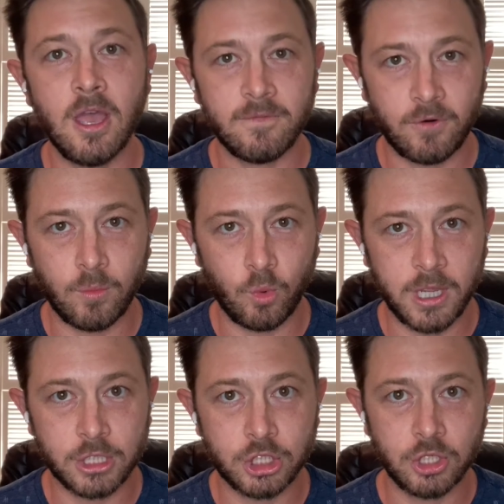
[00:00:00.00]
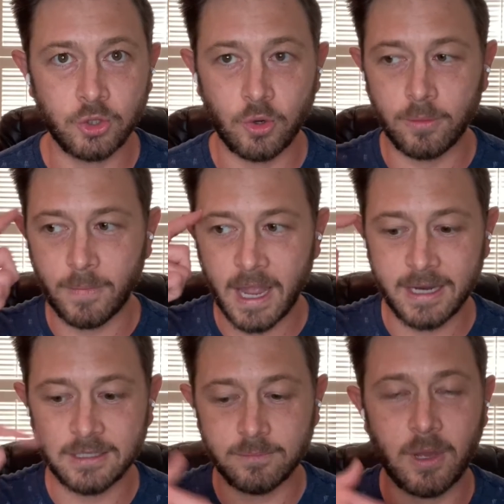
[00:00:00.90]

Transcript: from which your mind and